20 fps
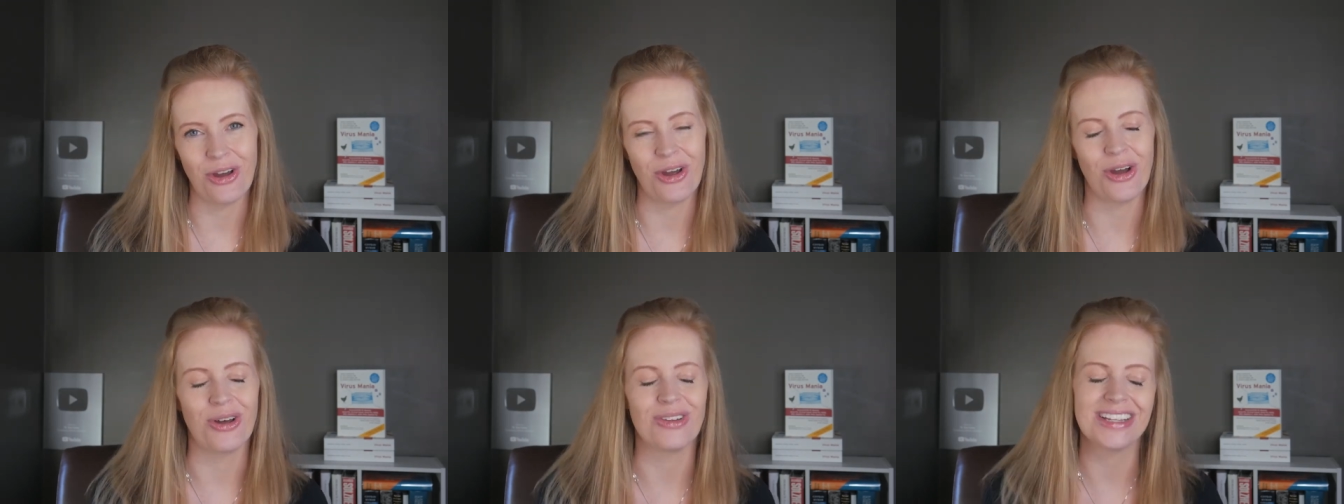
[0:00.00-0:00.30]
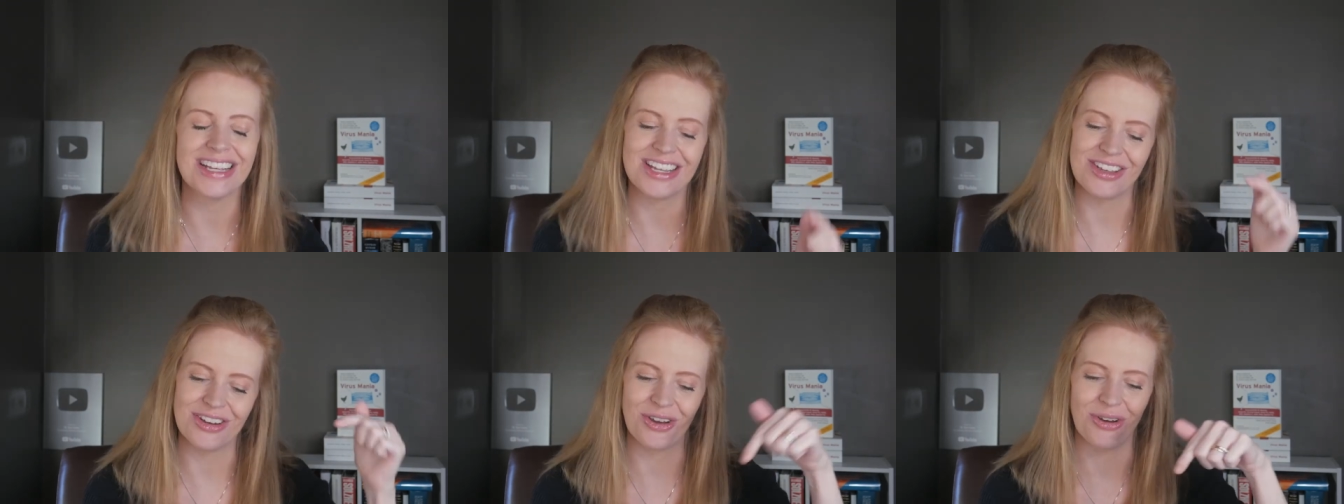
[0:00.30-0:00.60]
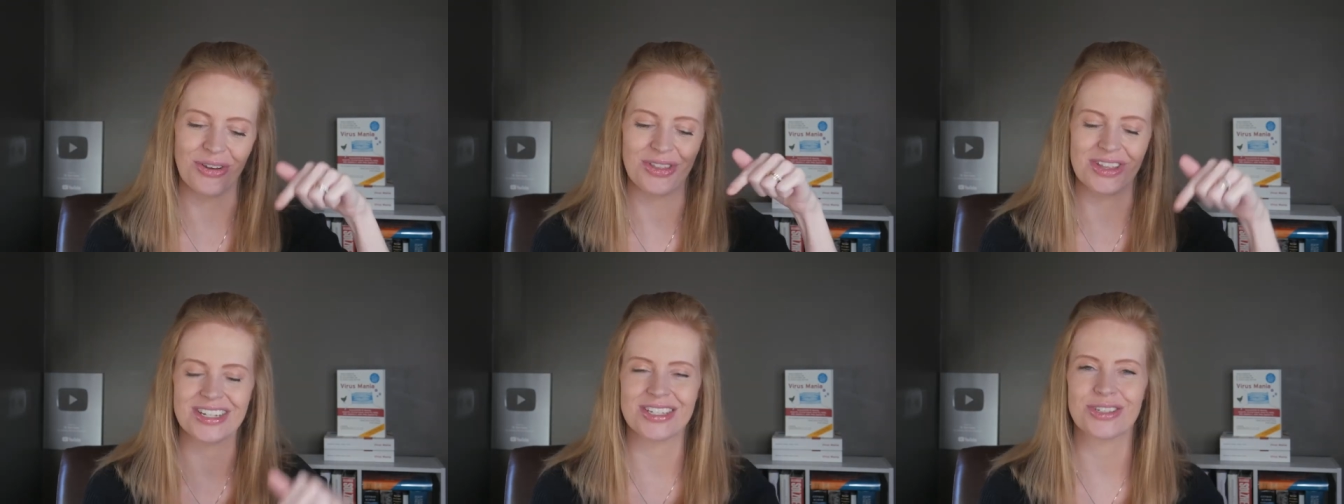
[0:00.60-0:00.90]
I'll let you
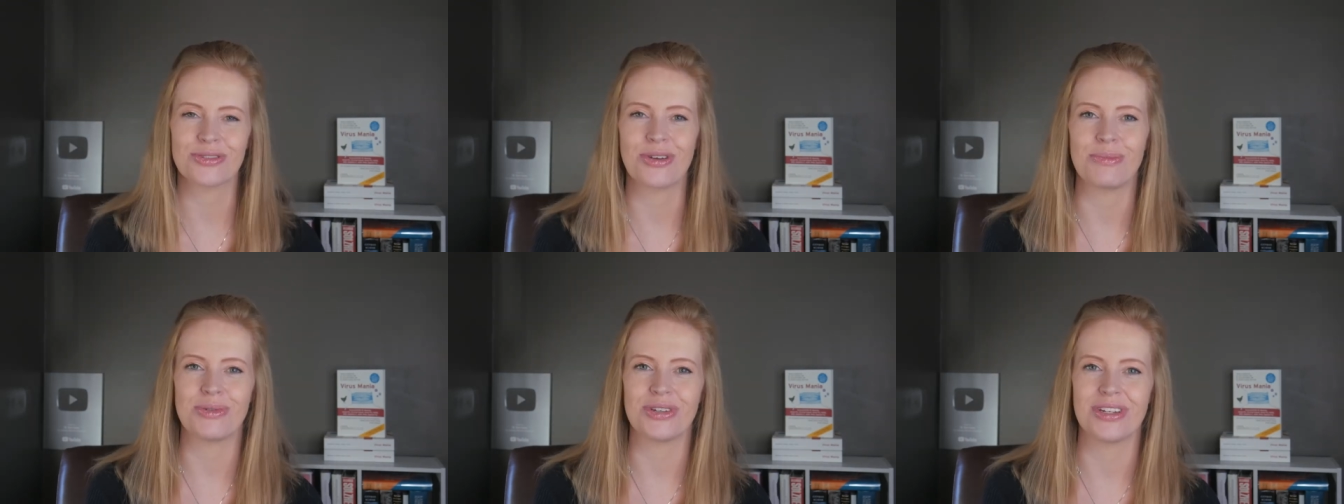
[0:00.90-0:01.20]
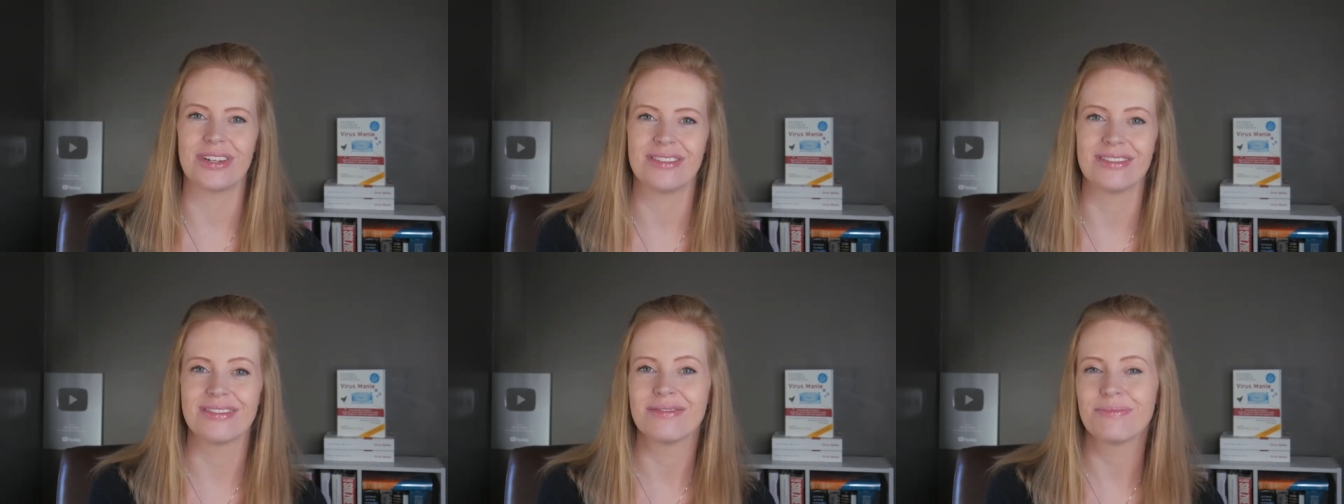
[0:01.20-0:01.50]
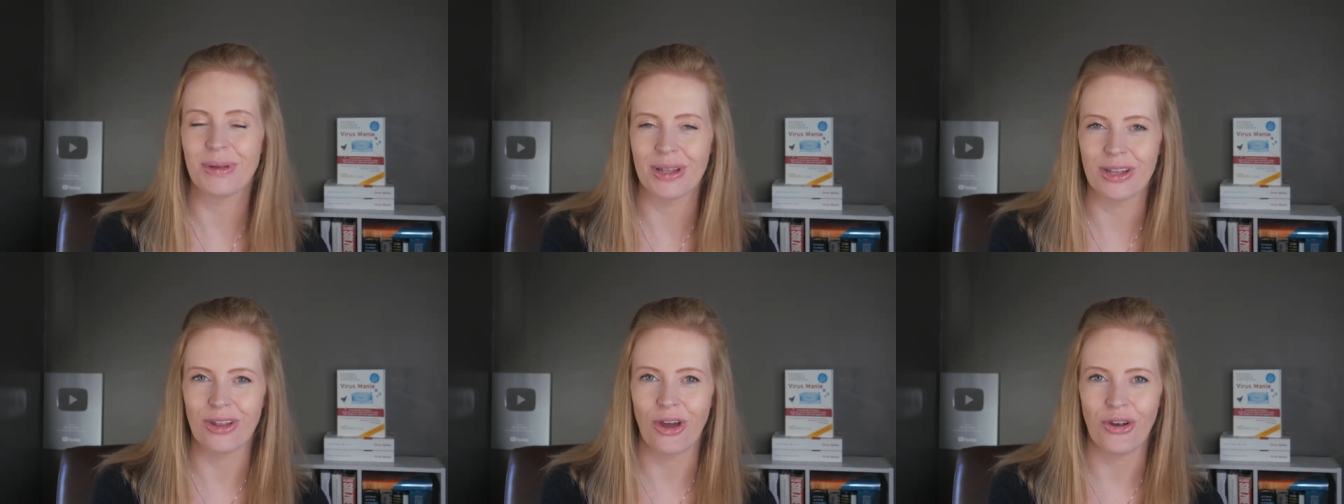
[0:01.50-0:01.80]
know in the description
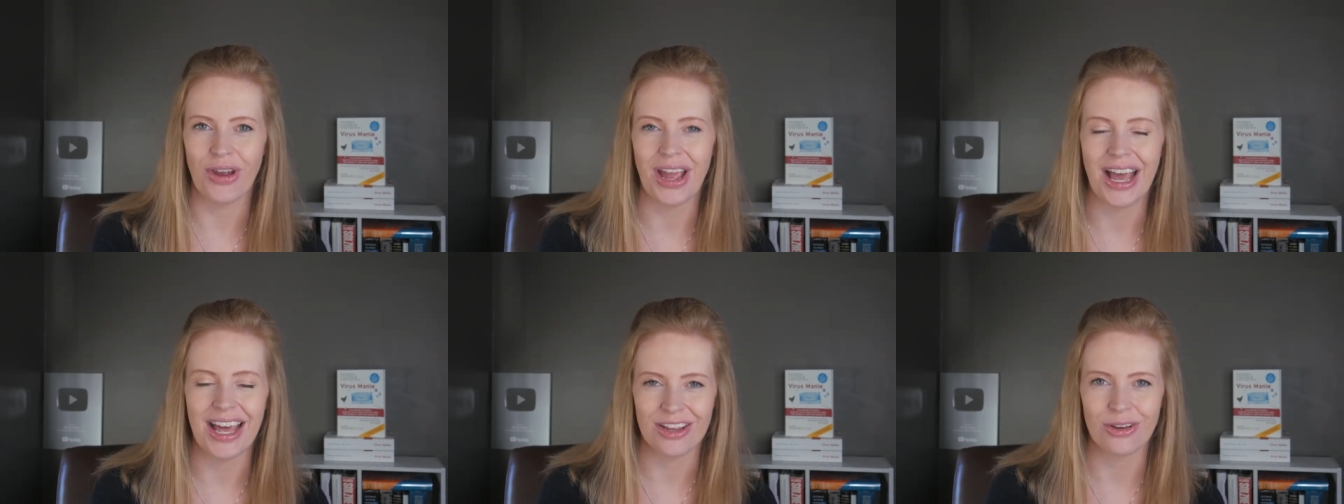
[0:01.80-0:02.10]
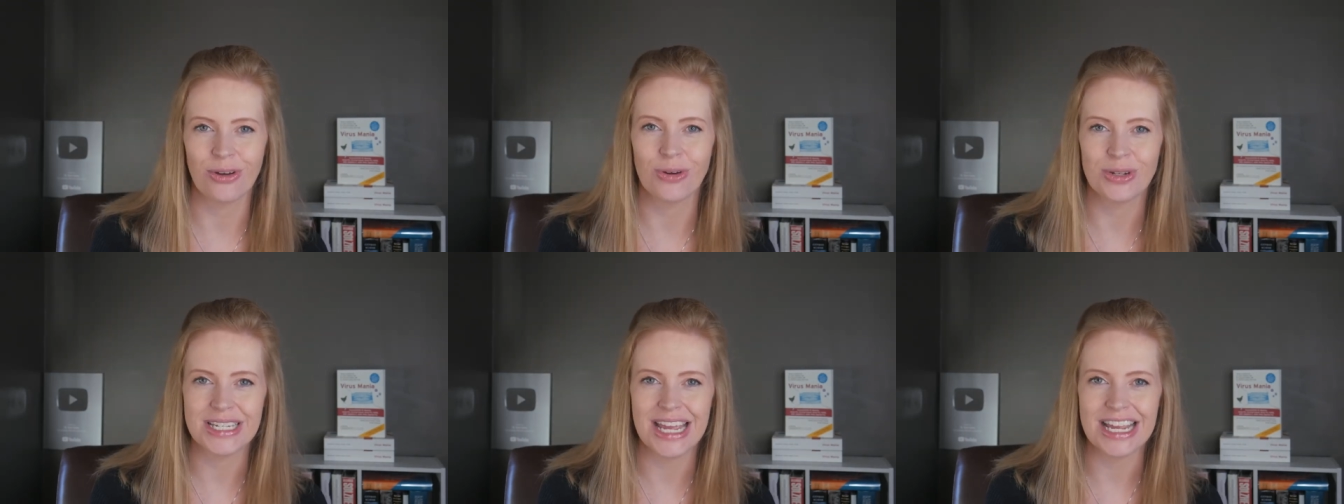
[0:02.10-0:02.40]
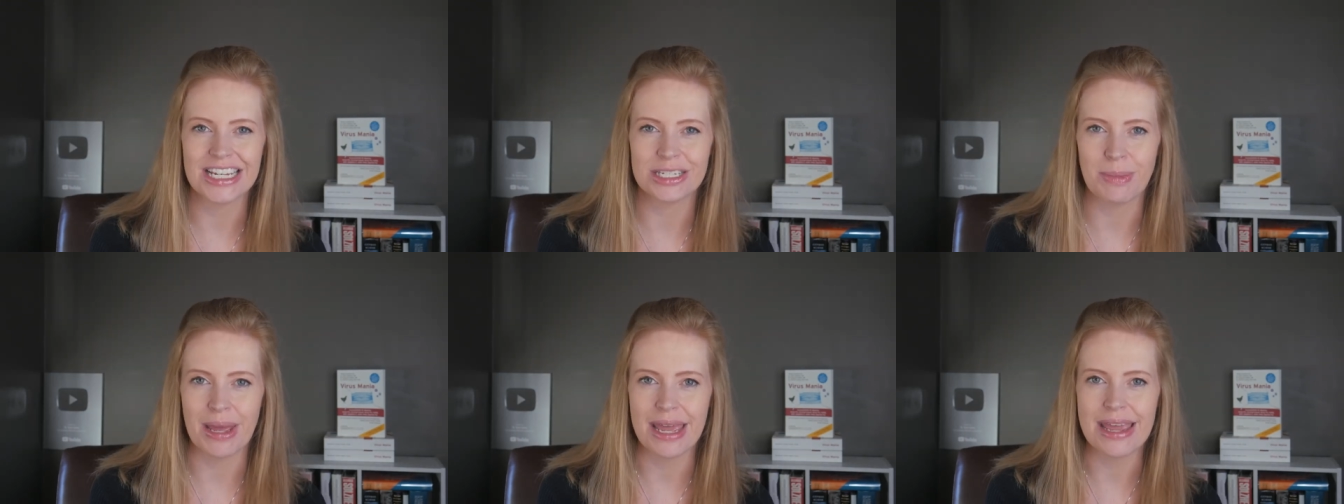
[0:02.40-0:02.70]
below how to
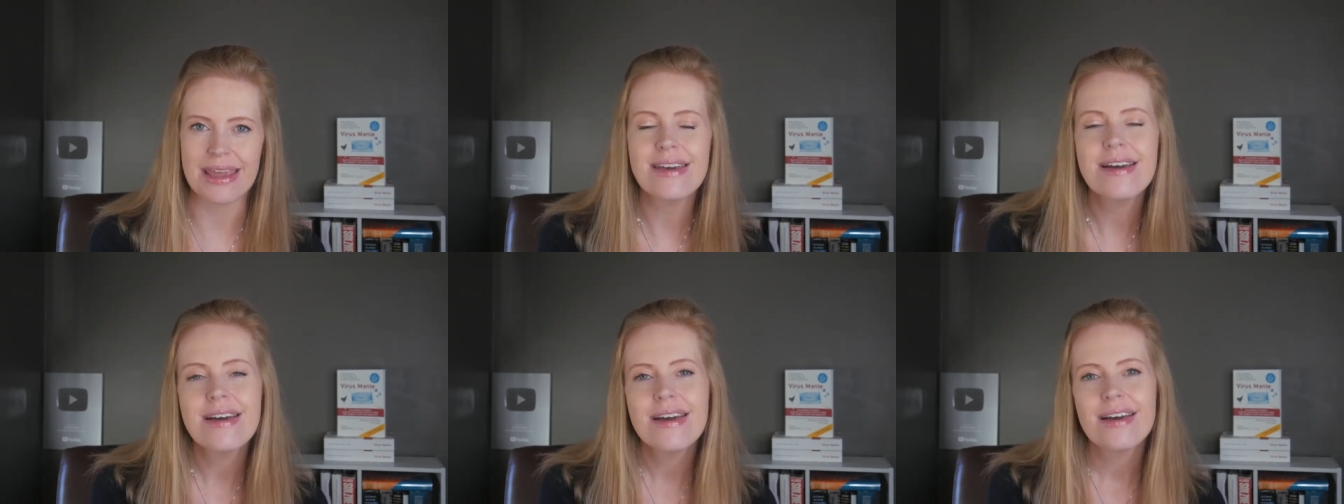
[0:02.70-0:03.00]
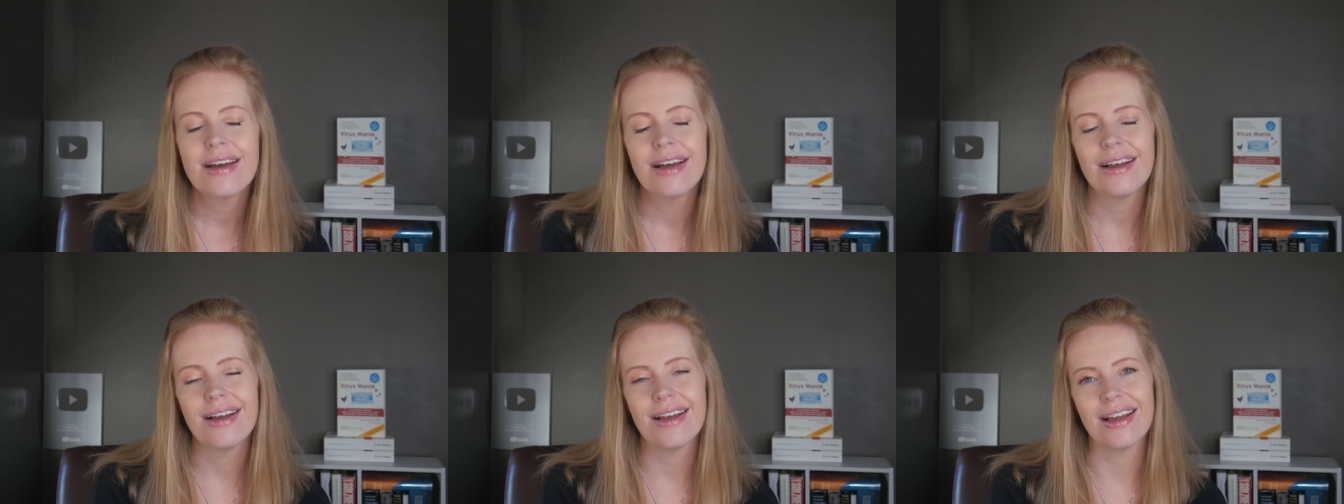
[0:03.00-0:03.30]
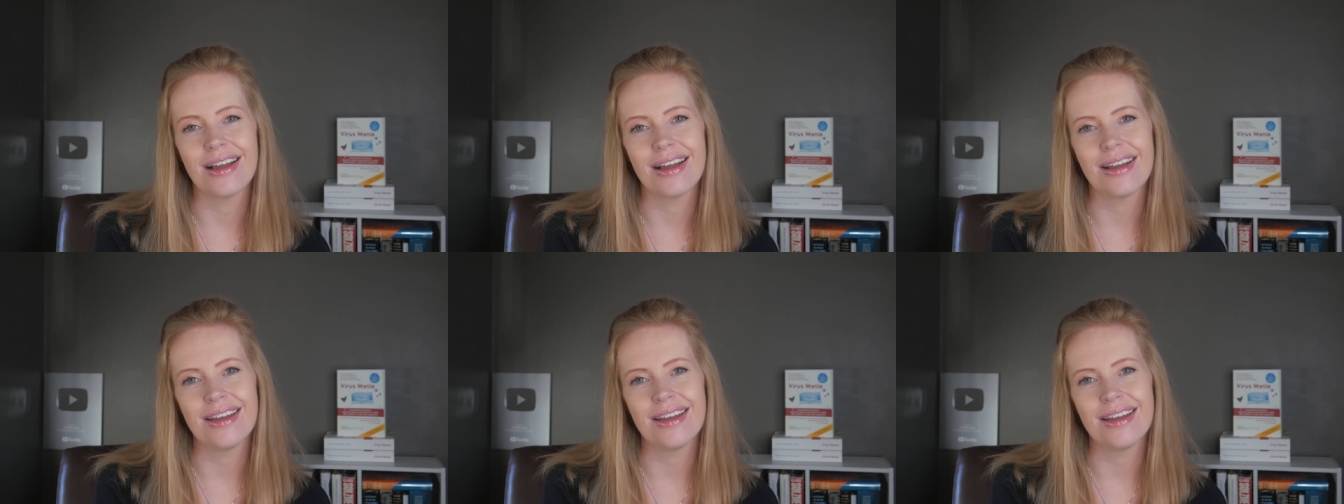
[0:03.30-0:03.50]
contact me, uh,